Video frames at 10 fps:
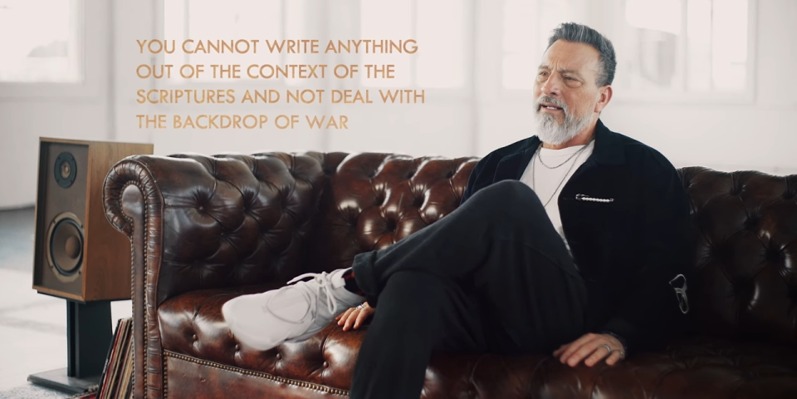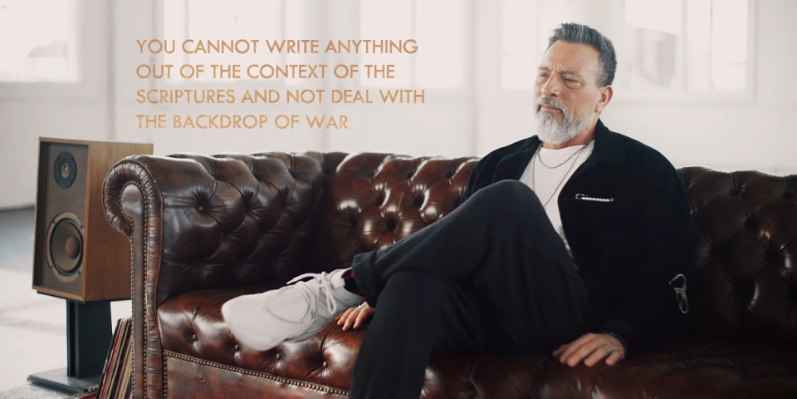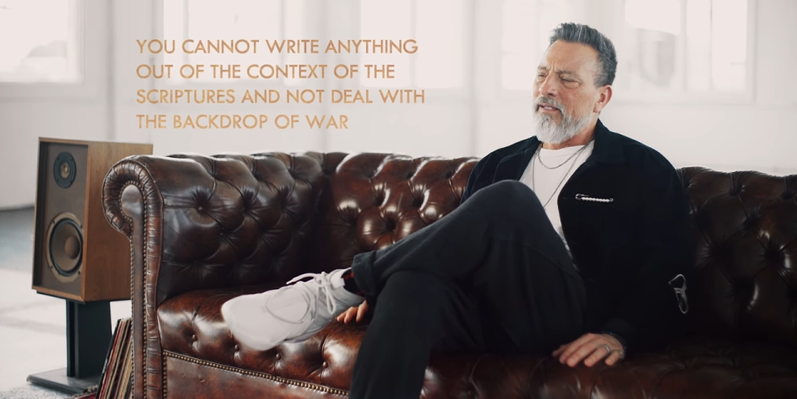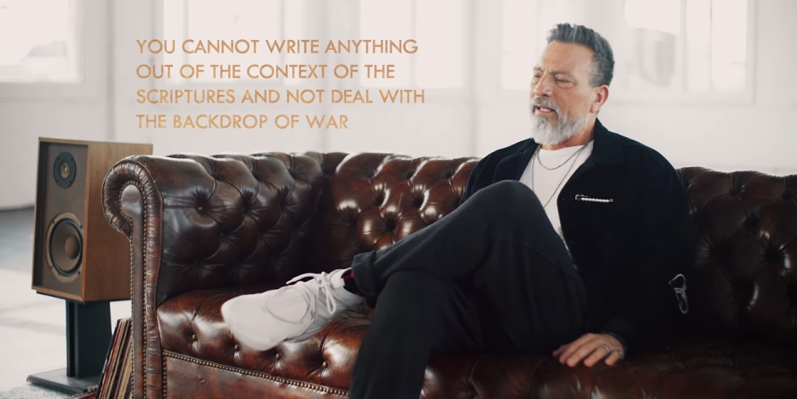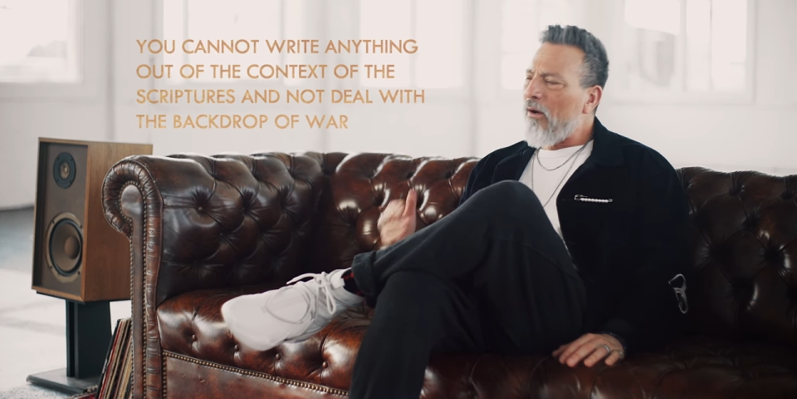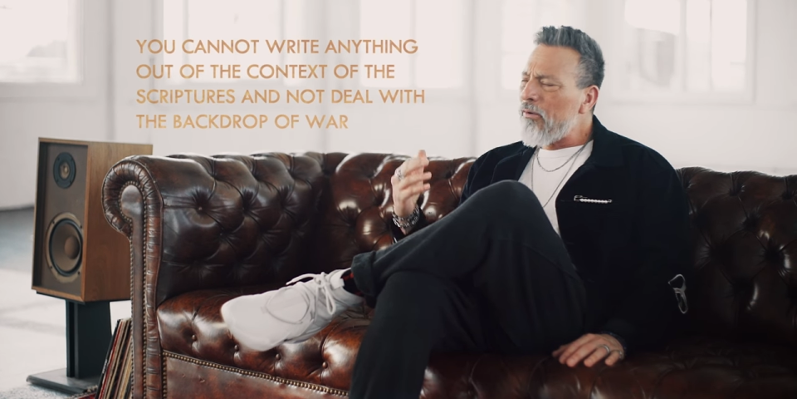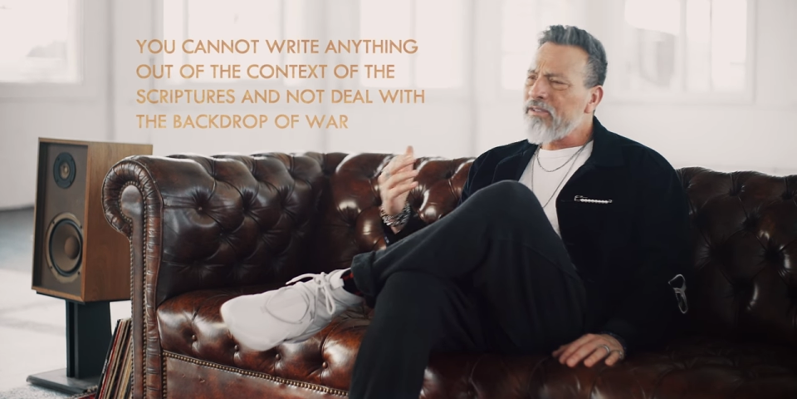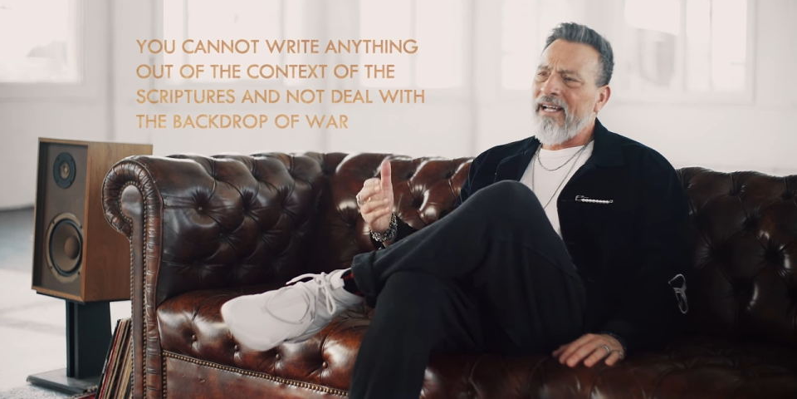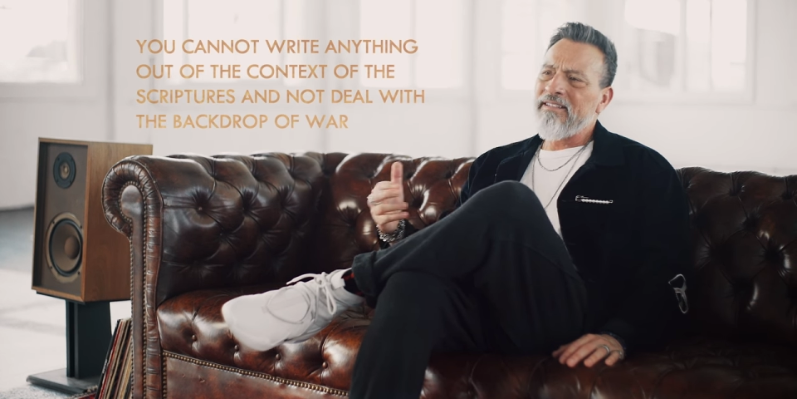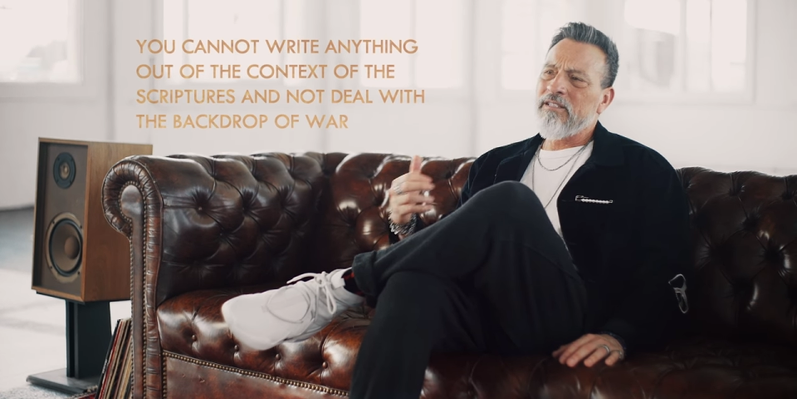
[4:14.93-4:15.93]
I mean, the
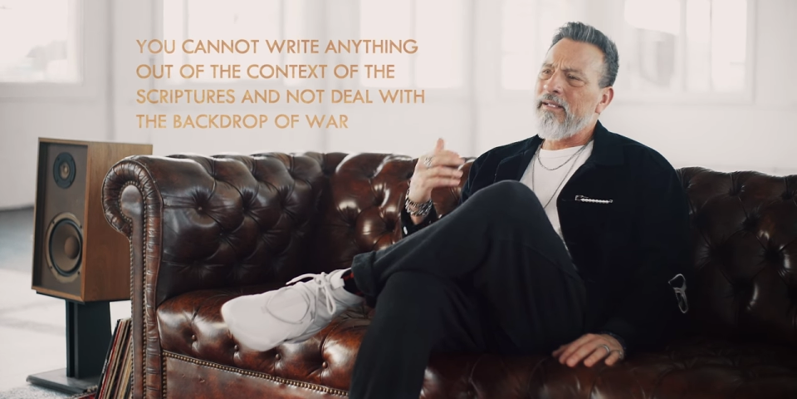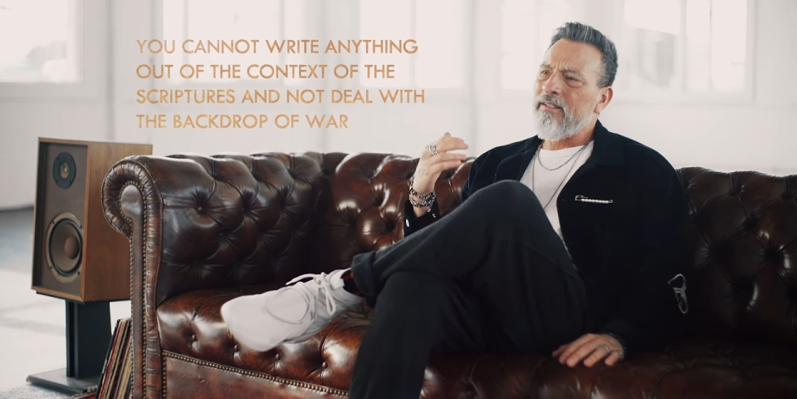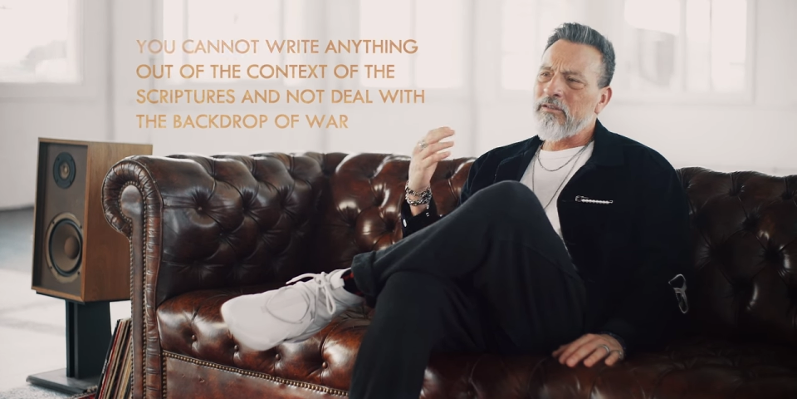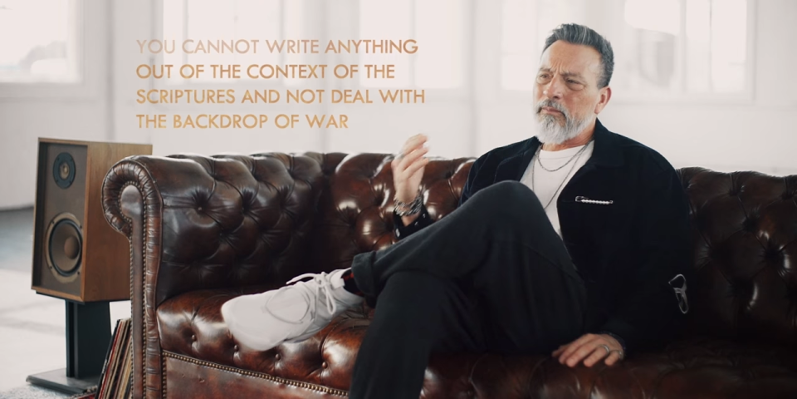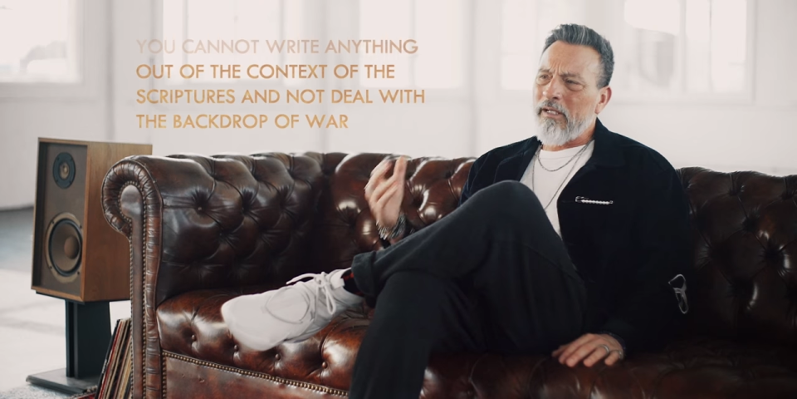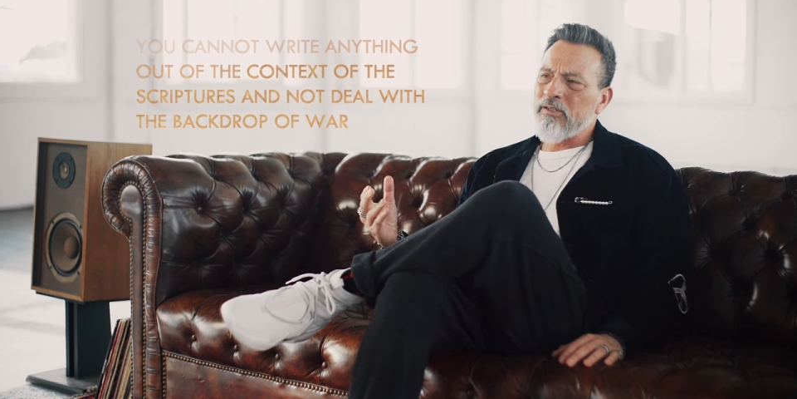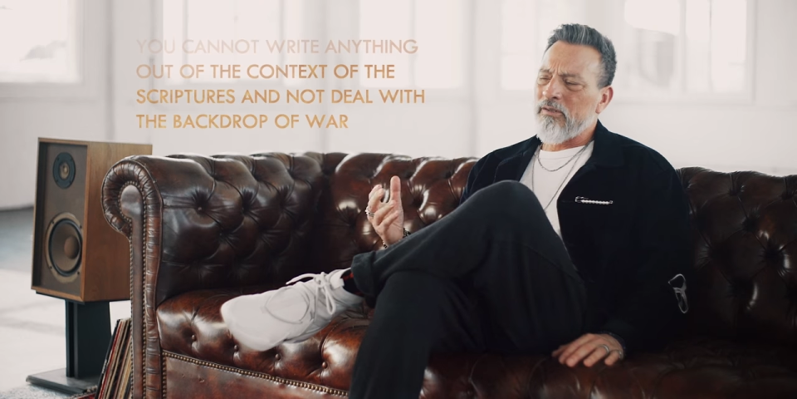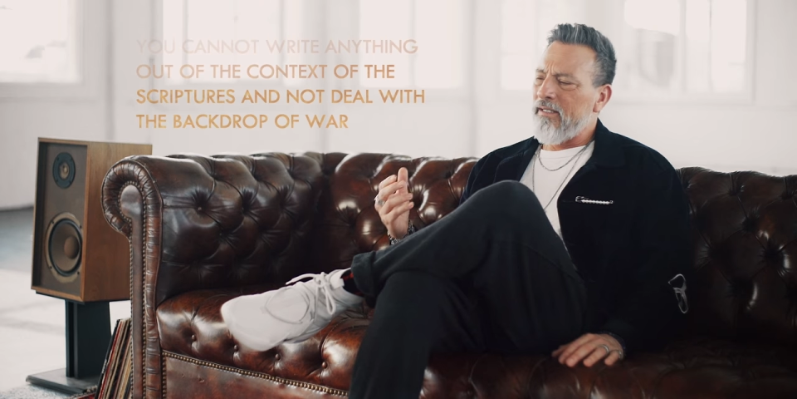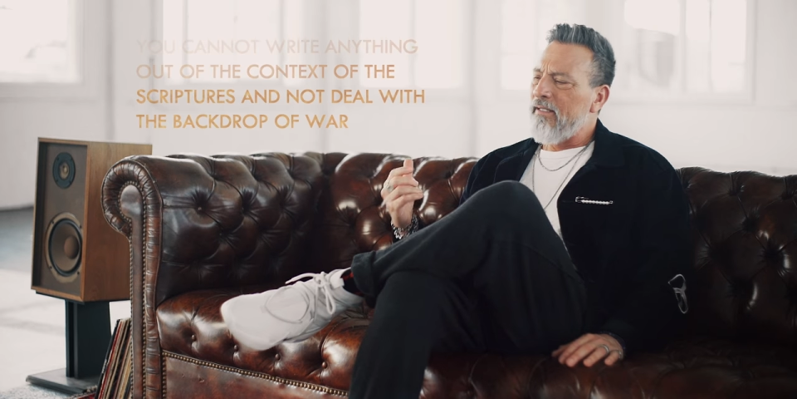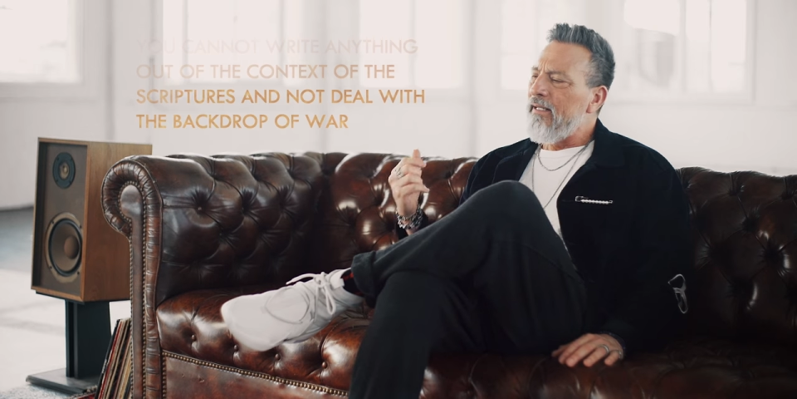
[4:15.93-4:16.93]
Old Testament
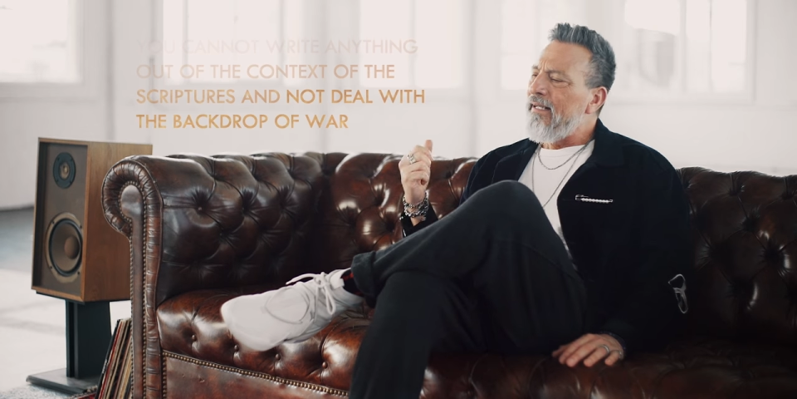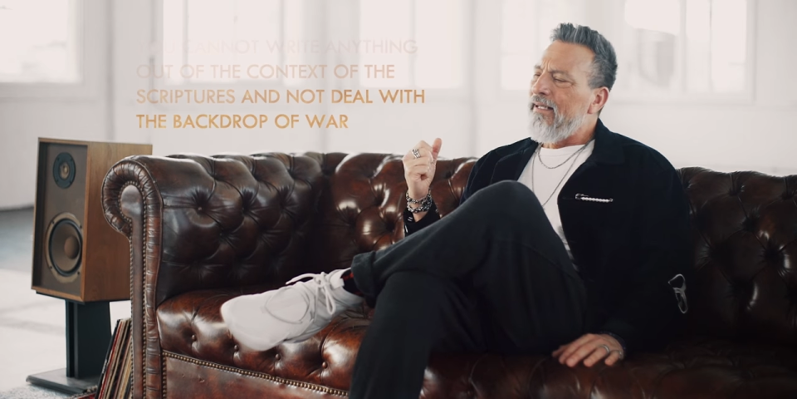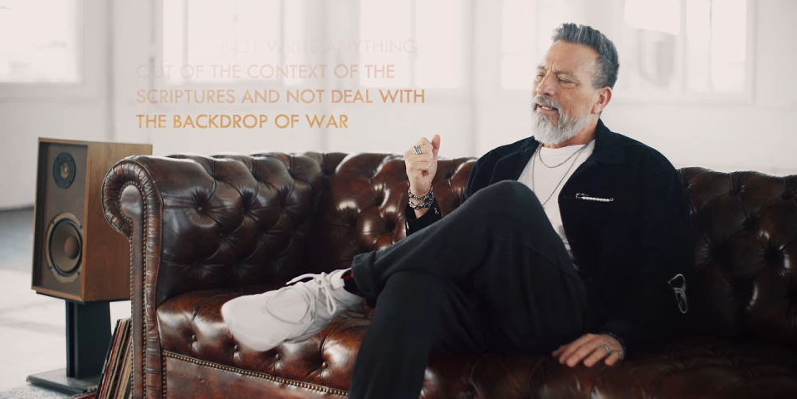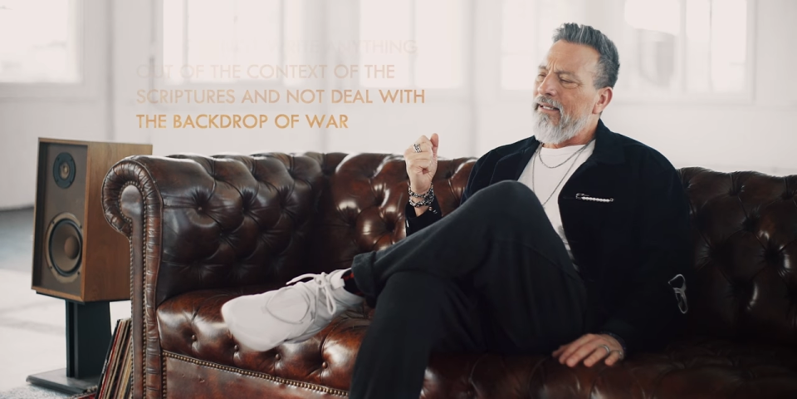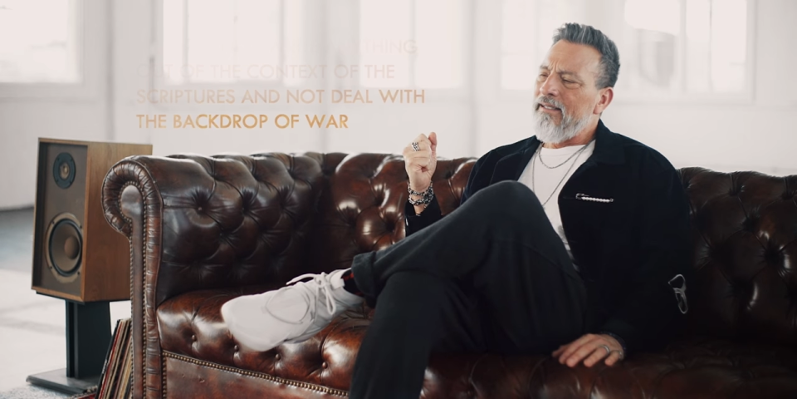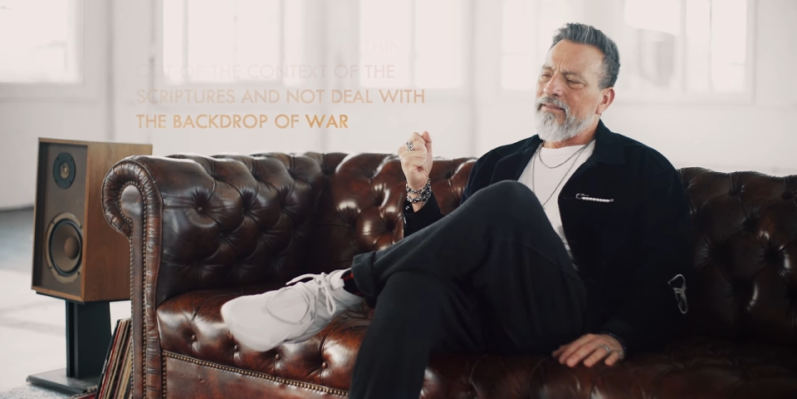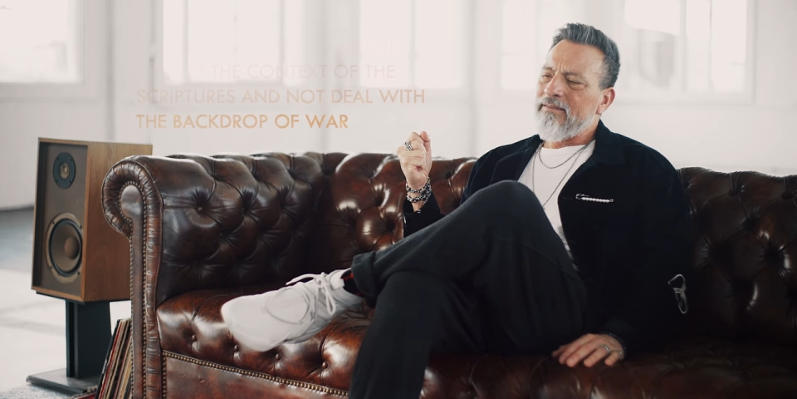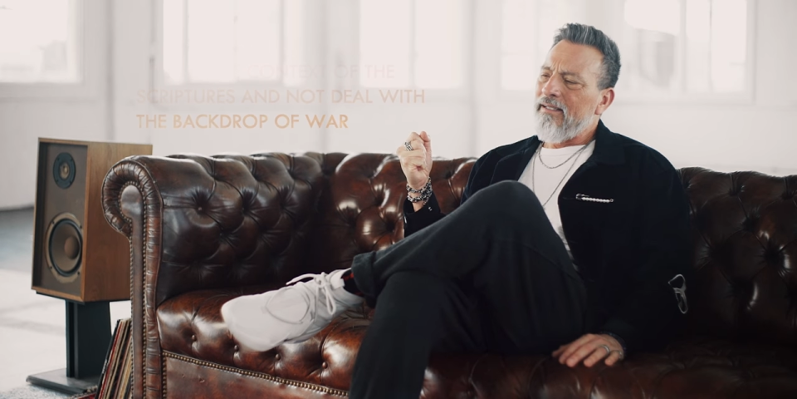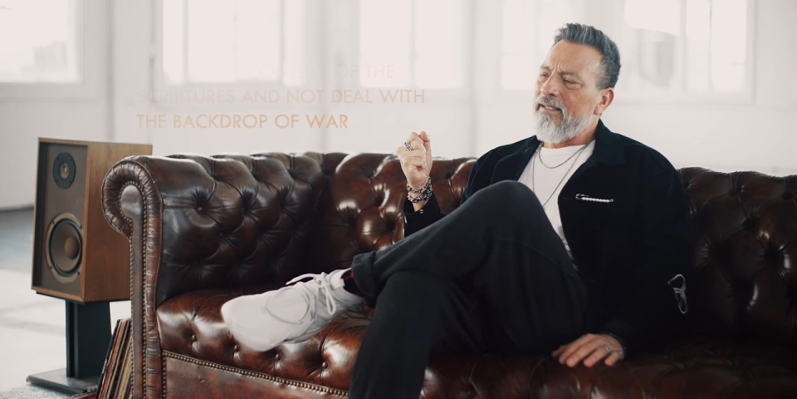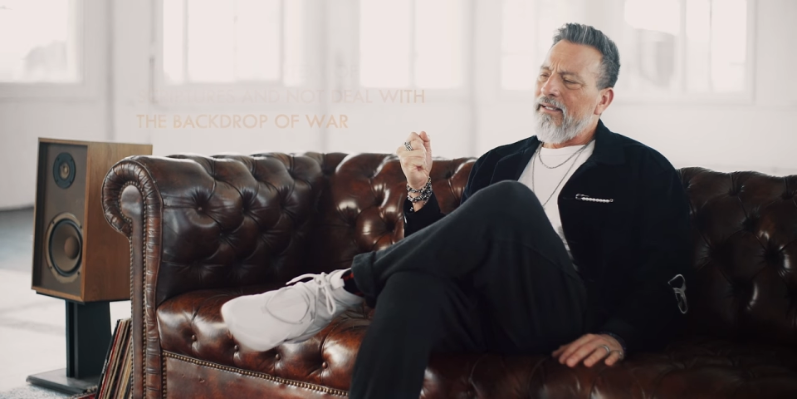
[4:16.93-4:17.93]
especially is